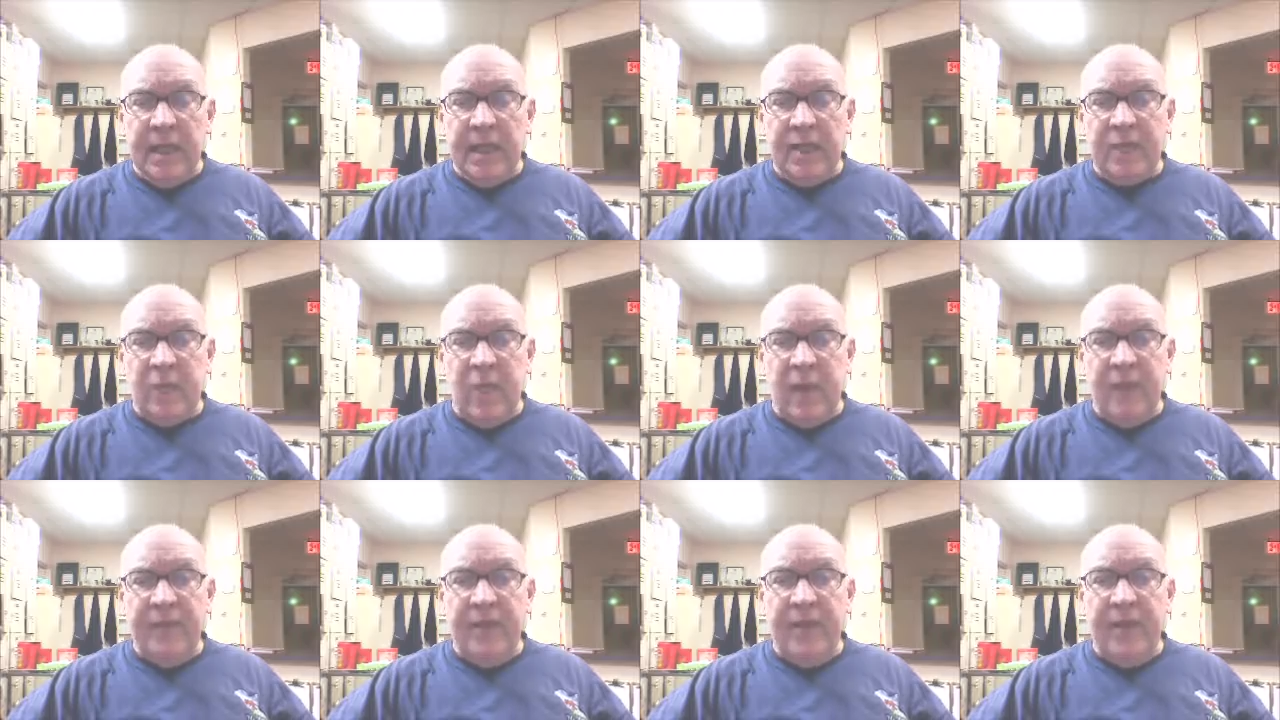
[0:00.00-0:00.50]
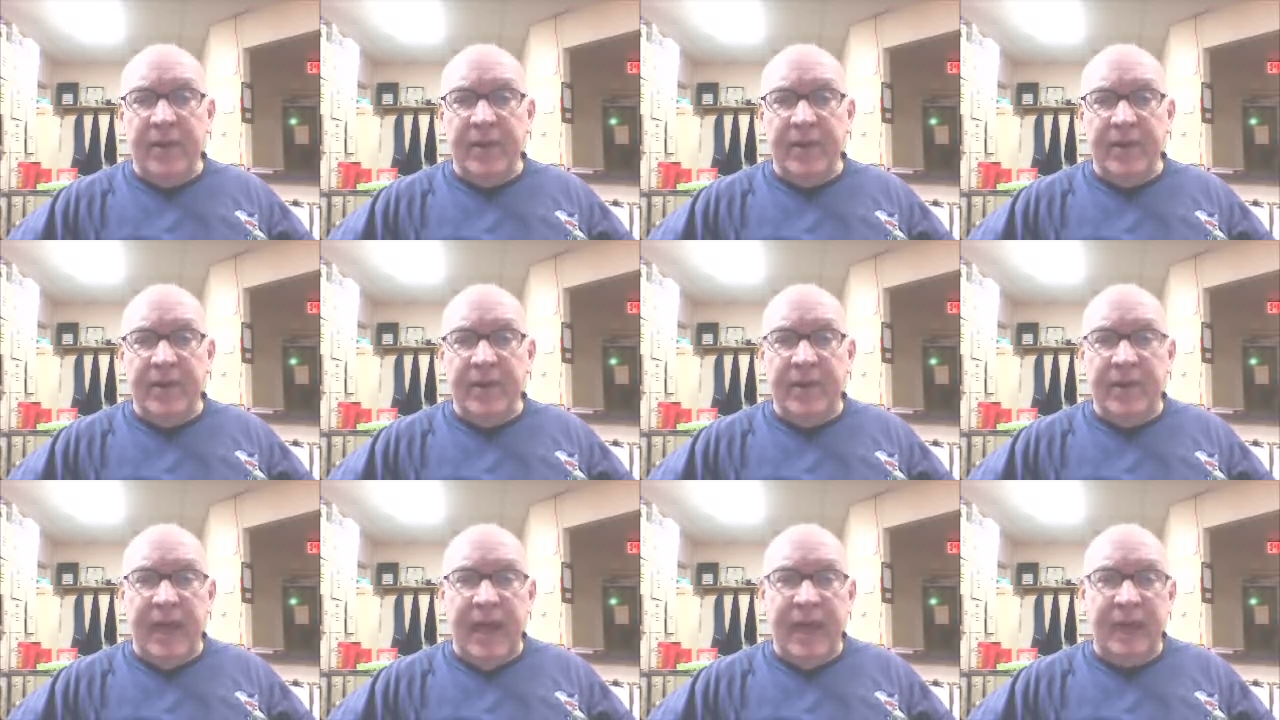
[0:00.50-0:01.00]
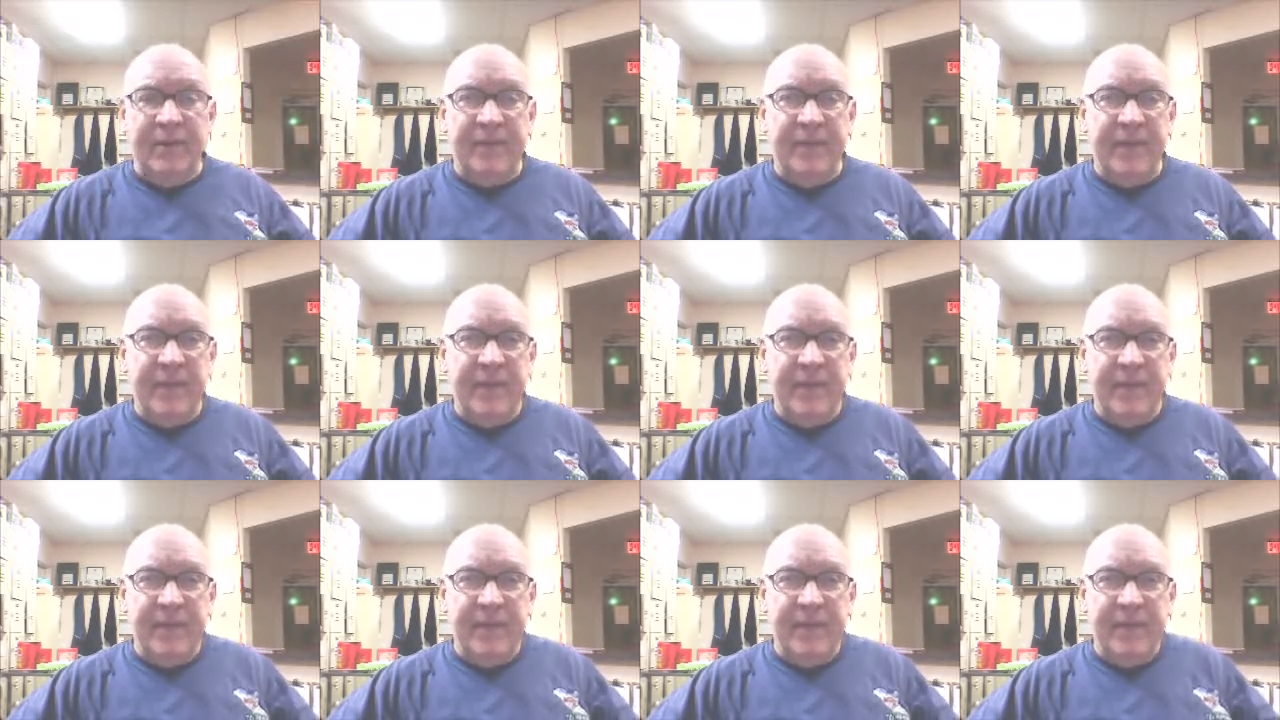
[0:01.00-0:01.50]
So I felt
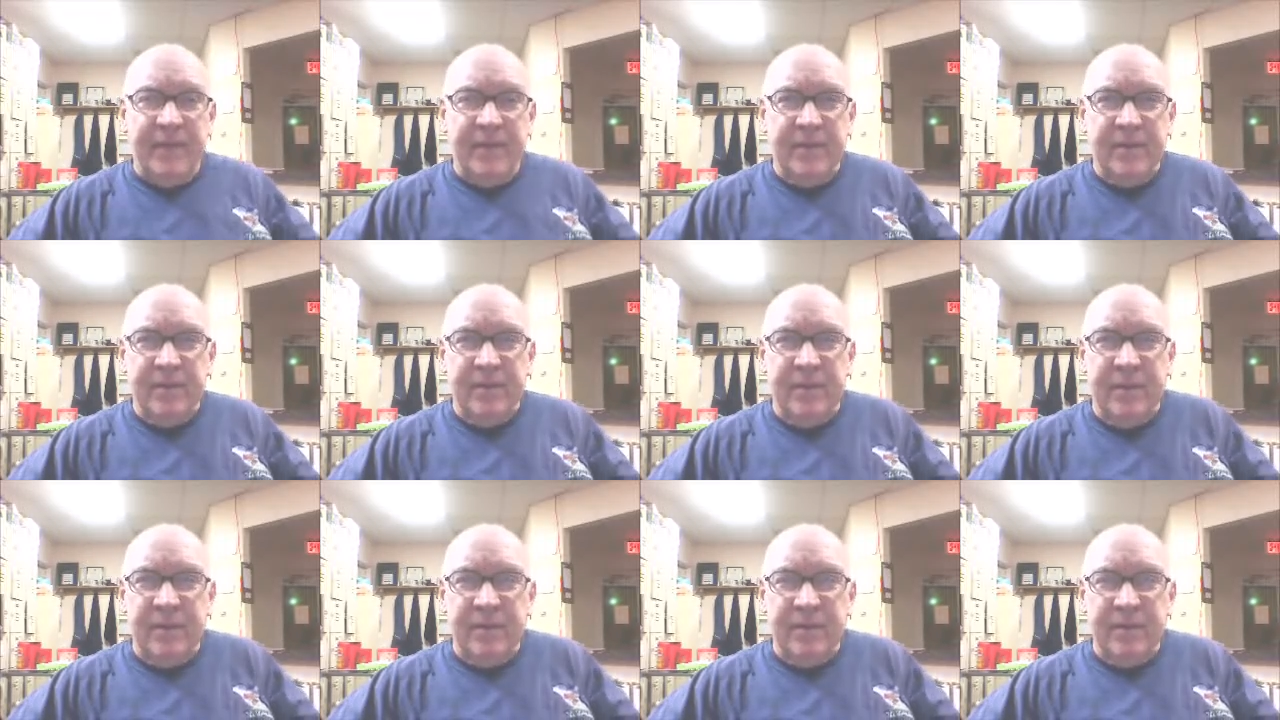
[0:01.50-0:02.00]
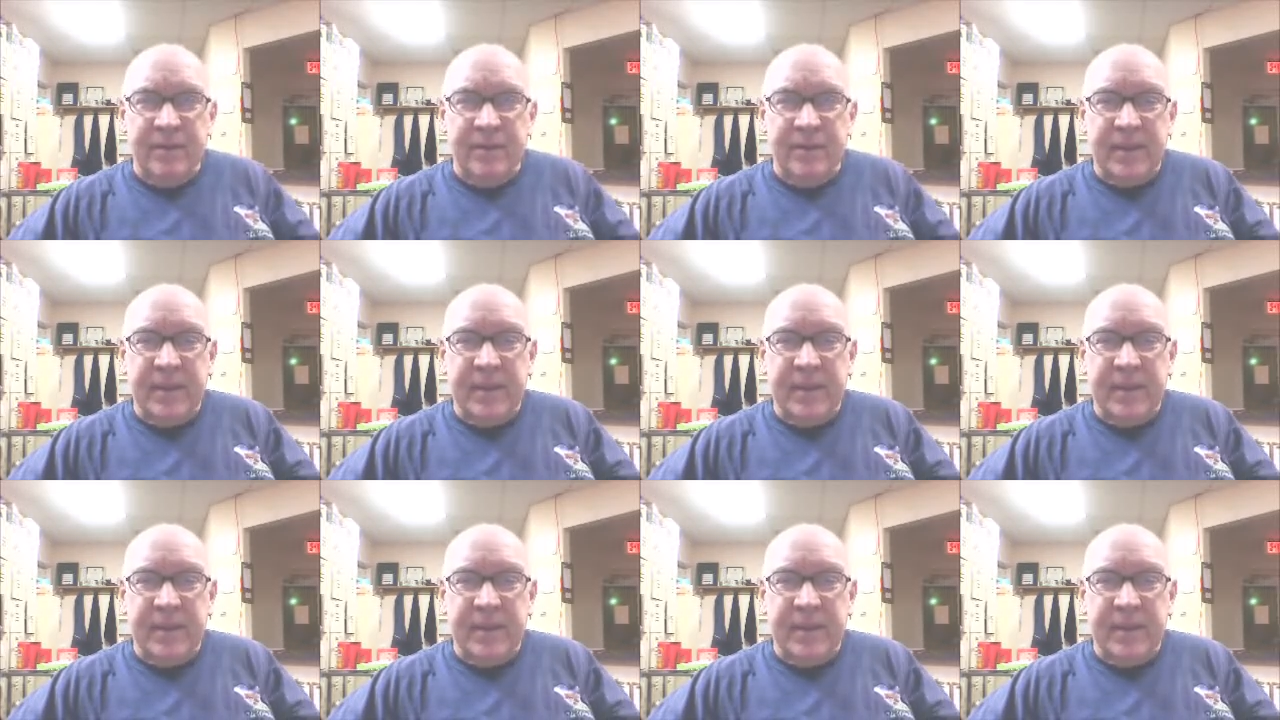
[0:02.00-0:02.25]
or